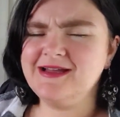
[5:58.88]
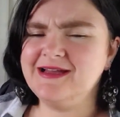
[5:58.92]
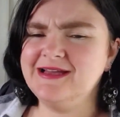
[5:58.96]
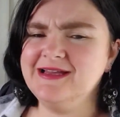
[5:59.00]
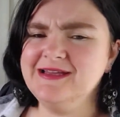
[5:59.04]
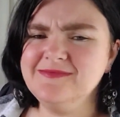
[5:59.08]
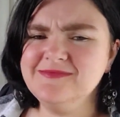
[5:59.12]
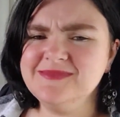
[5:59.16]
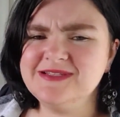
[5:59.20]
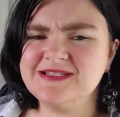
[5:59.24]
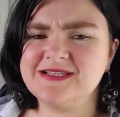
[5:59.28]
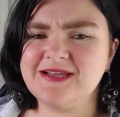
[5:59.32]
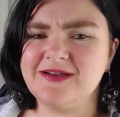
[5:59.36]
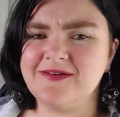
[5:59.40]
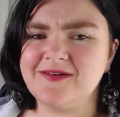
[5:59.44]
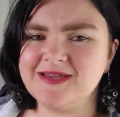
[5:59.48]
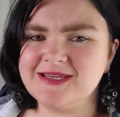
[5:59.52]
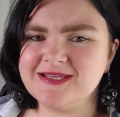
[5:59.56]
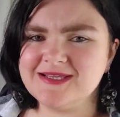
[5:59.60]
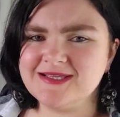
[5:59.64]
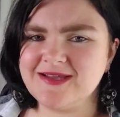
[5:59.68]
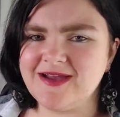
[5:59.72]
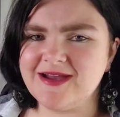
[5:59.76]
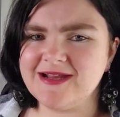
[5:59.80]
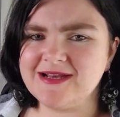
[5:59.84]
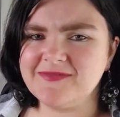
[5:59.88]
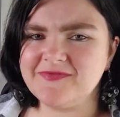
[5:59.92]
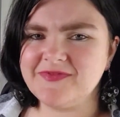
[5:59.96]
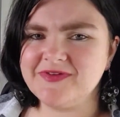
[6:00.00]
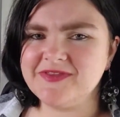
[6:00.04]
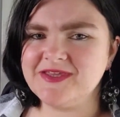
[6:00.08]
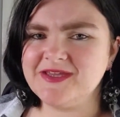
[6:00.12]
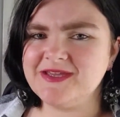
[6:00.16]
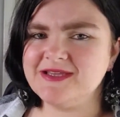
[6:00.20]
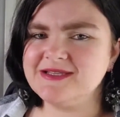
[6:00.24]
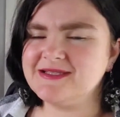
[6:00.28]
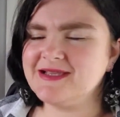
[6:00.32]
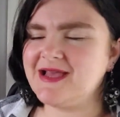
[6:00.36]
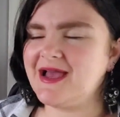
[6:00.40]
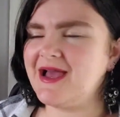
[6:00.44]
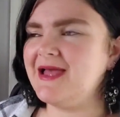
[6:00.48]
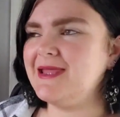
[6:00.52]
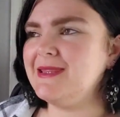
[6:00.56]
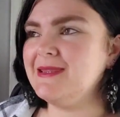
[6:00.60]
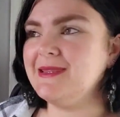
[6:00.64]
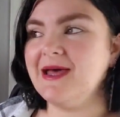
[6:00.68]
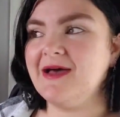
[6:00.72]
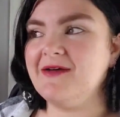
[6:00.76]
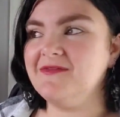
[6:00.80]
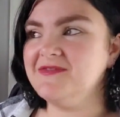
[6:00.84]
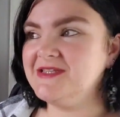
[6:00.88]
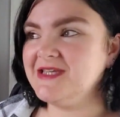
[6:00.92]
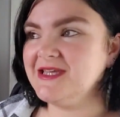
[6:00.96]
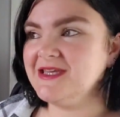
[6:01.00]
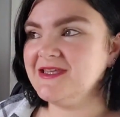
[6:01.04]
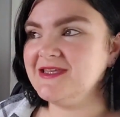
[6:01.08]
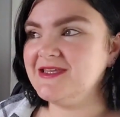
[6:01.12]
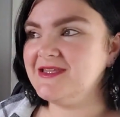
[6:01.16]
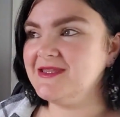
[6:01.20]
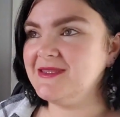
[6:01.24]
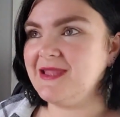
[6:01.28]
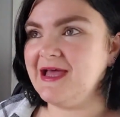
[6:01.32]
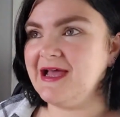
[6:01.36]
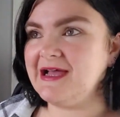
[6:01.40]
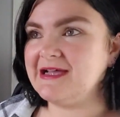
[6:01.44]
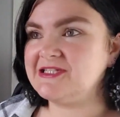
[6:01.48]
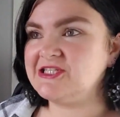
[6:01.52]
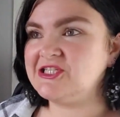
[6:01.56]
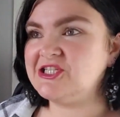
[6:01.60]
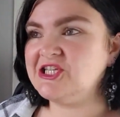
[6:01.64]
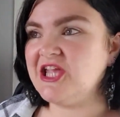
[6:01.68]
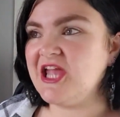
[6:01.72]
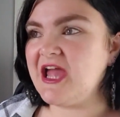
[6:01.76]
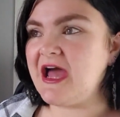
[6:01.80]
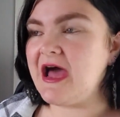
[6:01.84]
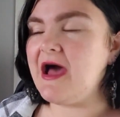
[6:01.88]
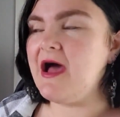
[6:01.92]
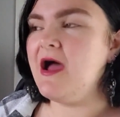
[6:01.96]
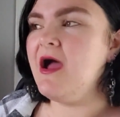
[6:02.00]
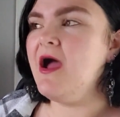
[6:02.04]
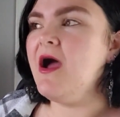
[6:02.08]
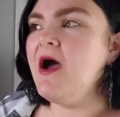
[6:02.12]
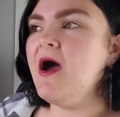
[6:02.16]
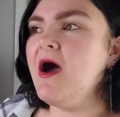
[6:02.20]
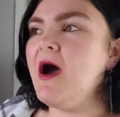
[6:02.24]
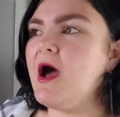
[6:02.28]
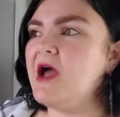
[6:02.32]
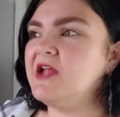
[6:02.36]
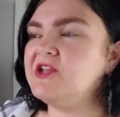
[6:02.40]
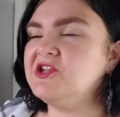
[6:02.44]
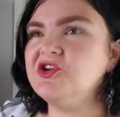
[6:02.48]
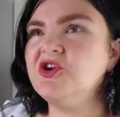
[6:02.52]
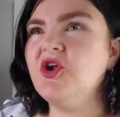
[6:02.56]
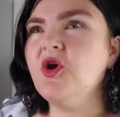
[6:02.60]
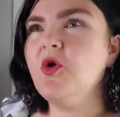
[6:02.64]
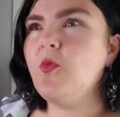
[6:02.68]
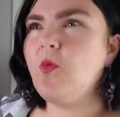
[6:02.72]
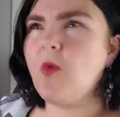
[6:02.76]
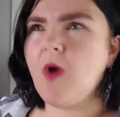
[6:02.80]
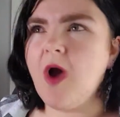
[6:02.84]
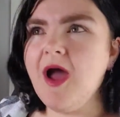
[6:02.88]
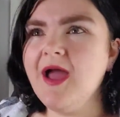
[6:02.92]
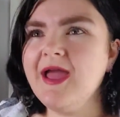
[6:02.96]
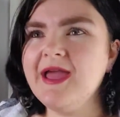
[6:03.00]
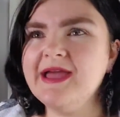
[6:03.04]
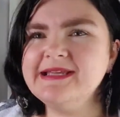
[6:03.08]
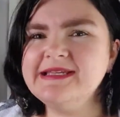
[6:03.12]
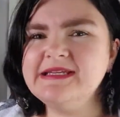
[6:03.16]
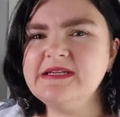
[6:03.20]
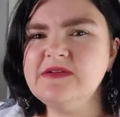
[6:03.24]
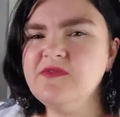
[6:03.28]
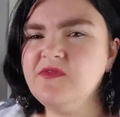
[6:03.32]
I'm so excited for this. I loved it last year. I don't know why I